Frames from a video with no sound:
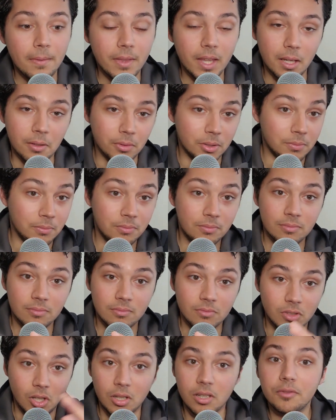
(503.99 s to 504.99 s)
They have a
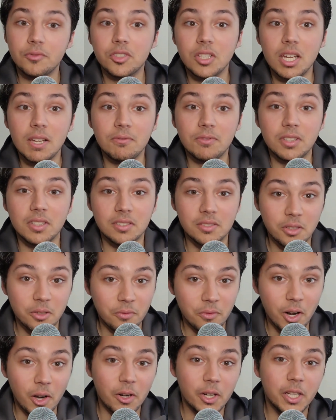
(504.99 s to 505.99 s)
ton of safeties.
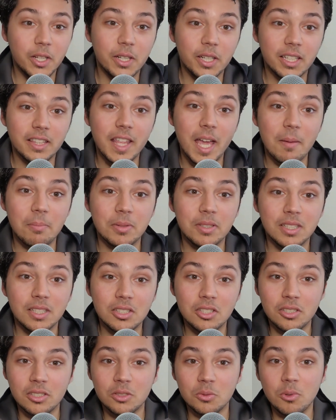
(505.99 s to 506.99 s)
They're very good at that
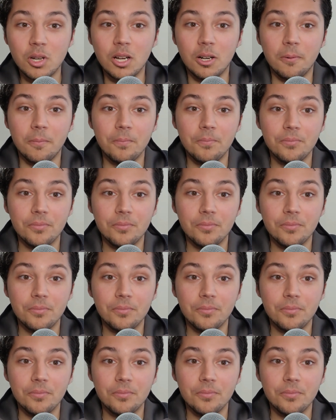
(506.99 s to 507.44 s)
position as well.